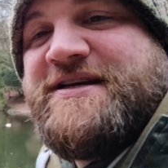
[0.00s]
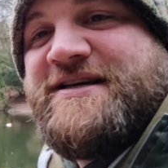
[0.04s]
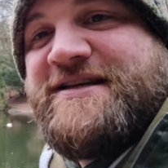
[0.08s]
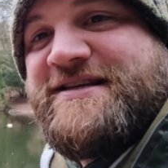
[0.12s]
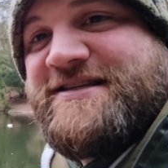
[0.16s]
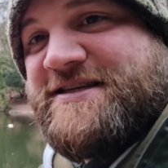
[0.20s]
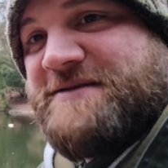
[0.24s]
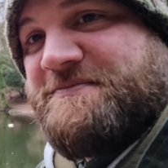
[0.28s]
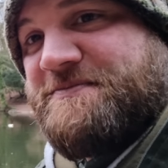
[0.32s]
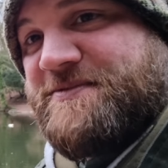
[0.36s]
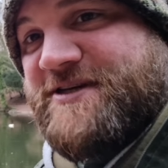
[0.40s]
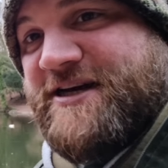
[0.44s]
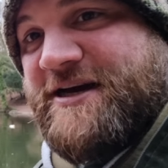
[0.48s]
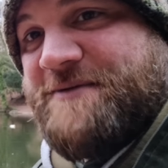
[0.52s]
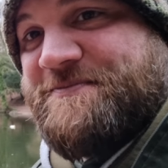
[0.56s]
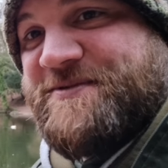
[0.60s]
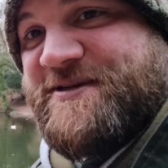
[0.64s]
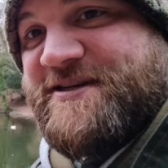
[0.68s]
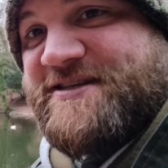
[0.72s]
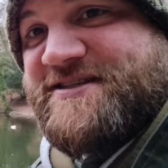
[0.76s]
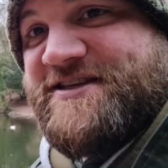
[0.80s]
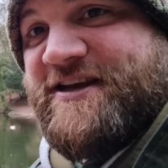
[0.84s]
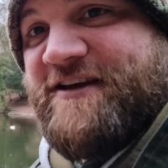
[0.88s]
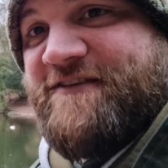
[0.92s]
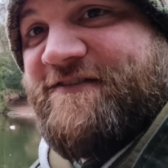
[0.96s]
Sometimes
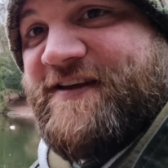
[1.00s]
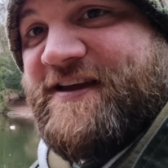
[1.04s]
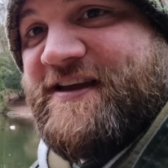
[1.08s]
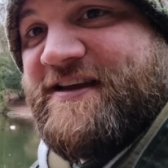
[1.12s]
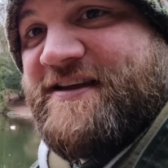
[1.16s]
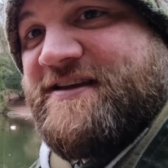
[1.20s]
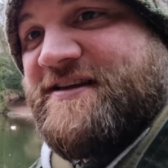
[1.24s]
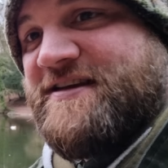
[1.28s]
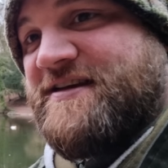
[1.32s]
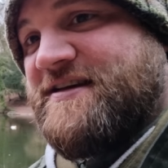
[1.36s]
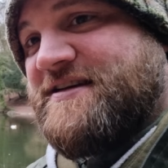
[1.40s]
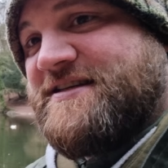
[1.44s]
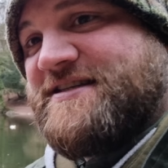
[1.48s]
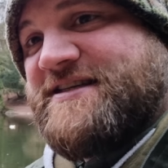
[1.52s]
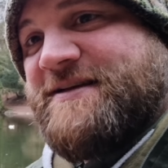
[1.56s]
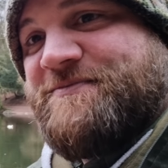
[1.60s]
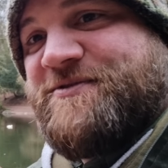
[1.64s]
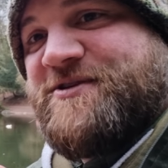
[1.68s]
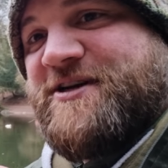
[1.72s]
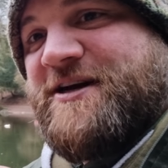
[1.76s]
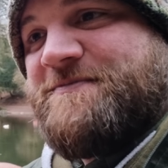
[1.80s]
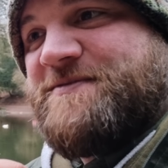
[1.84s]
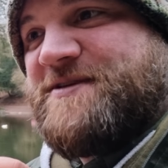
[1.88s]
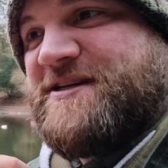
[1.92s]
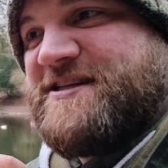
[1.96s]
it's nothing,
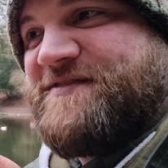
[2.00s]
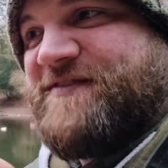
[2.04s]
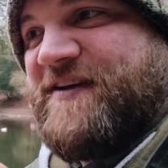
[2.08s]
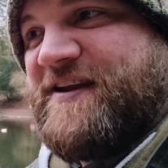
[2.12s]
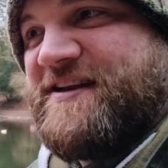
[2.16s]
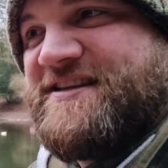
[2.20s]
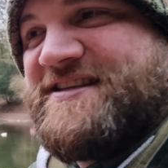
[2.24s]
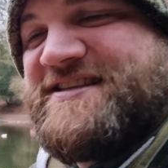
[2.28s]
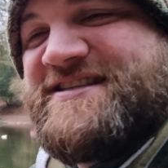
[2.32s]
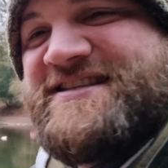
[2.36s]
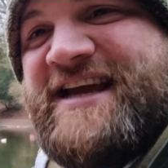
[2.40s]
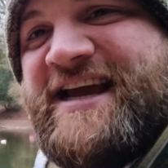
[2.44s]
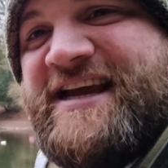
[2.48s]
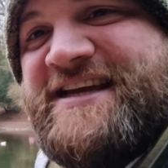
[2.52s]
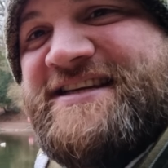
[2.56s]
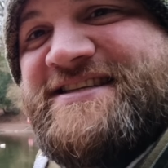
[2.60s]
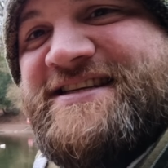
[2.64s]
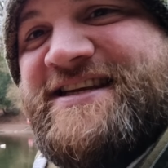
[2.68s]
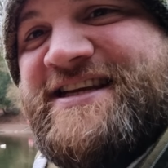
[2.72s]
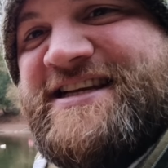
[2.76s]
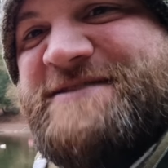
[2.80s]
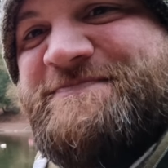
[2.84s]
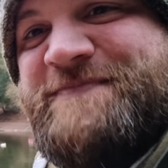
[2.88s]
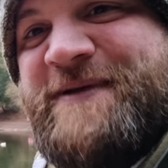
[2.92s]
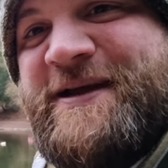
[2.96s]
sometimes it's
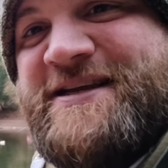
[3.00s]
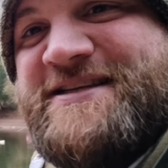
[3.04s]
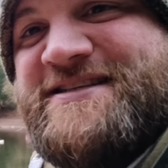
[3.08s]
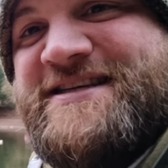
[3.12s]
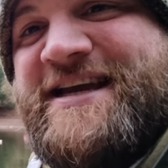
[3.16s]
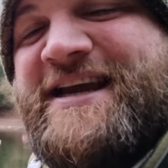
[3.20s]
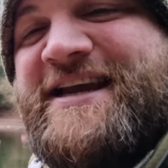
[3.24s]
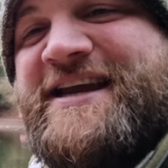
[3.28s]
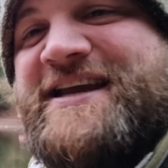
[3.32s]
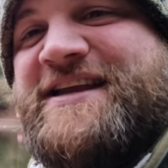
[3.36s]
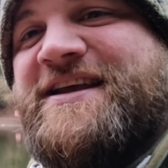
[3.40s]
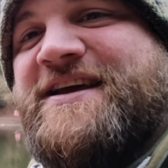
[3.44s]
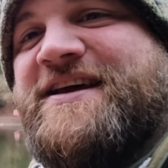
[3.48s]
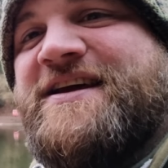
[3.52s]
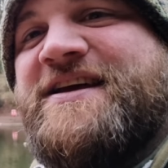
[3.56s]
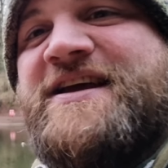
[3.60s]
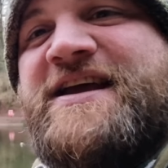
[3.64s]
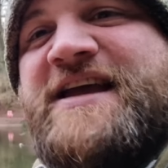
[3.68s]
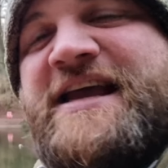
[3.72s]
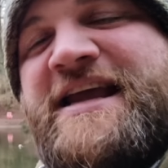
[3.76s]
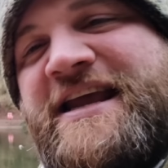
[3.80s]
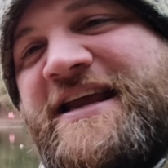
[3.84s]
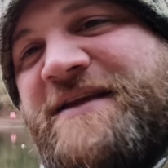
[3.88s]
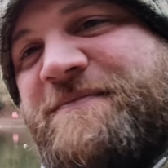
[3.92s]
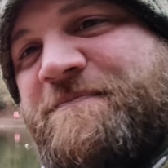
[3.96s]
fantastic, spectacular,
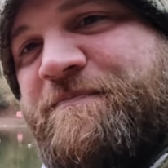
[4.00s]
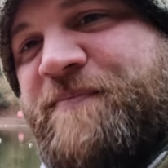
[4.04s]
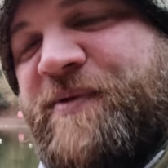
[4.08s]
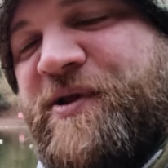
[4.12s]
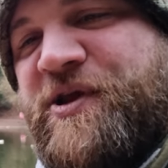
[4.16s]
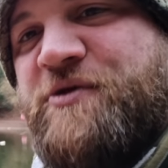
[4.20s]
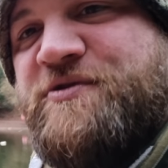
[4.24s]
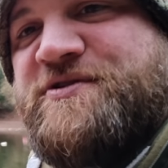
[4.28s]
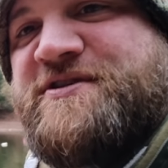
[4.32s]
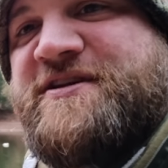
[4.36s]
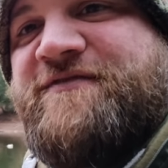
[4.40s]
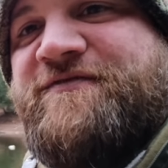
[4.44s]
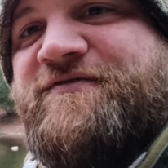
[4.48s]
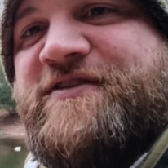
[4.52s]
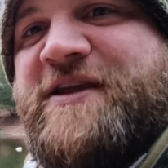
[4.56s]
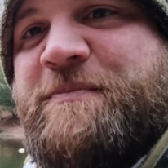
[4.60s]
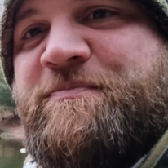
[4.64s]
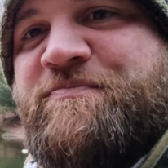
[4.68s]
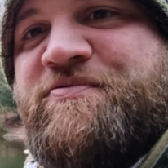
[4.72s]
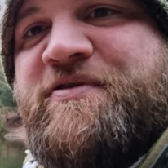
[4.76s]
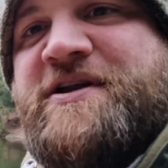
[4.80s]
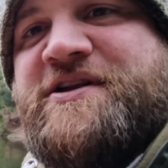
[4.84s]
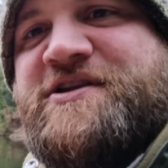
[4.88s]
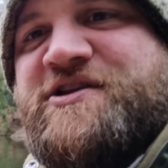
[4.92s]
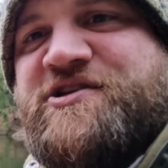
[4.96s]
beautifully
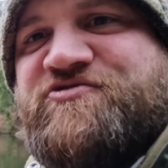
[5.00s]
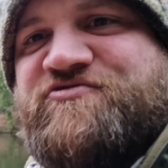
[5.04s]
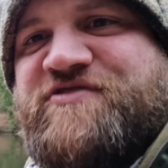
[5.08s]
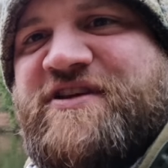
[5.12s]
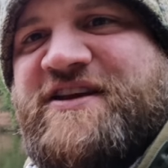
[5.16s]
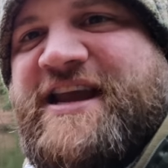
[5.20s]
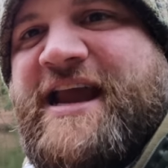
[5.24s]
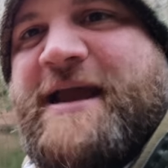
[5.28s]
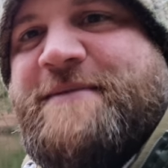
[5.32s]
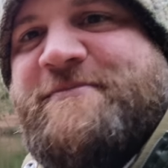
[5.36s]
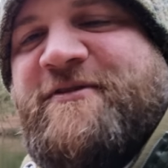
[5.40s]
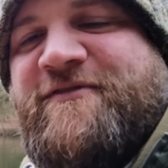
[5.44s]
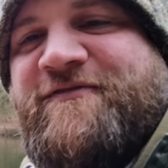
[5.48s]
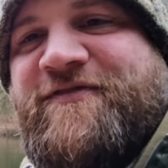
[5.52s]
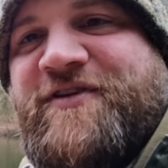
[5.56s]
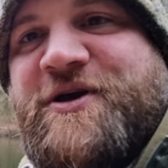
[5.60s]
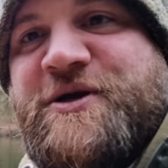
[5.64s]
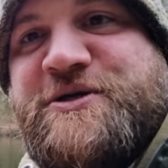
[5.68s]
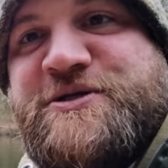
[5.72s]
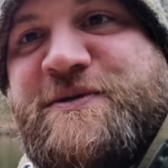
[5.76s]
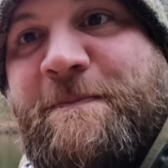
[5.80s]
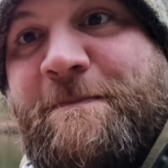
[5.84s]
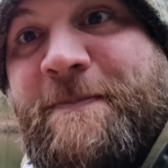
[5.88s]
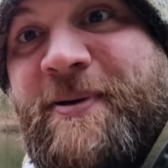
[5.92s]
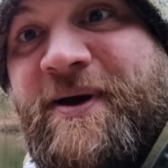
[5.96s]
predatory
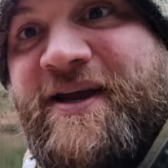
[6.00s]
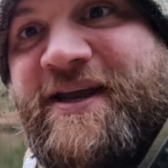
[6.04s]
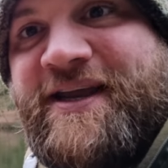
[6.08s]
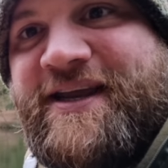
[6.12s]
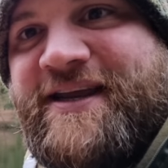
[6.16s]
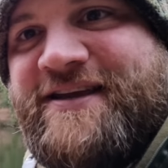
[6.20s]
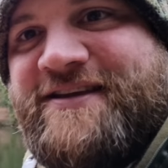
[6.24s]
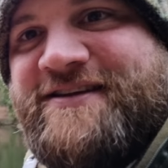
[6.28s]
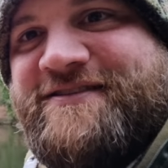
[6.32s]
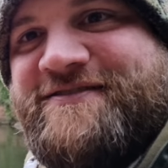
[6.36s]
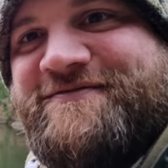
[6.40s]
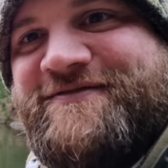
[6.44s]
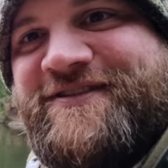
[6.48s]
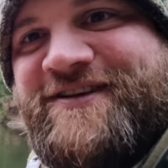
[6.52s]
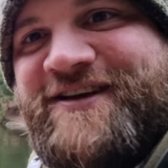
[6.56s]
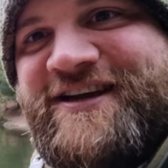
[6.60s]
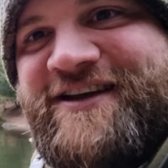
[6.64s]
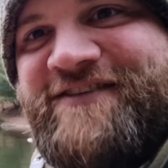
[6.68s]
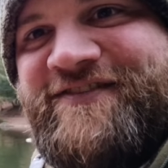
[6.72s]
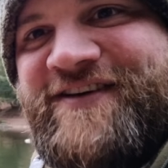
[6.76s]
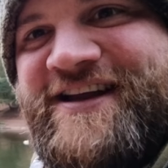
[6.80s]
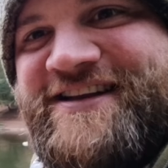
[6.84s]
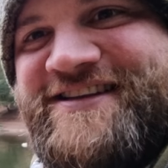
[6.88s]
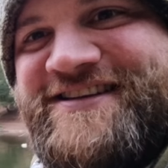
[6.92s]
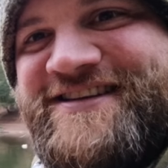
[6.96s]
camouflaged pike like
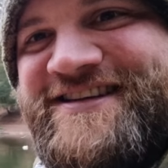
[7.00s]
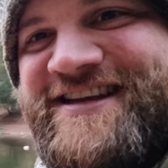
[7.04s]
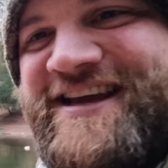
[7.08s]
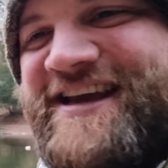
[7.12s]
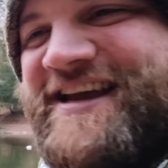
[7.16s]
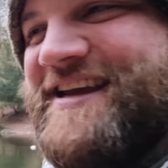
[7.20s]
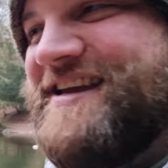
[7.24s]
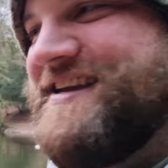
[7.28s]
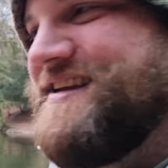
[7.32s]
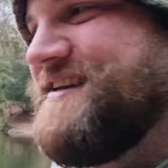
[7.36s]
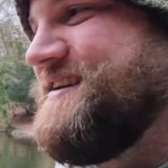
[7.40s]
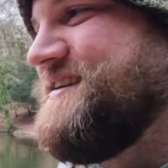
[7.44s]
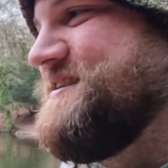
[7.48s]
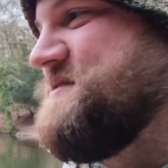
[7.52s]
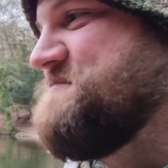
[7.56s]
I've had today.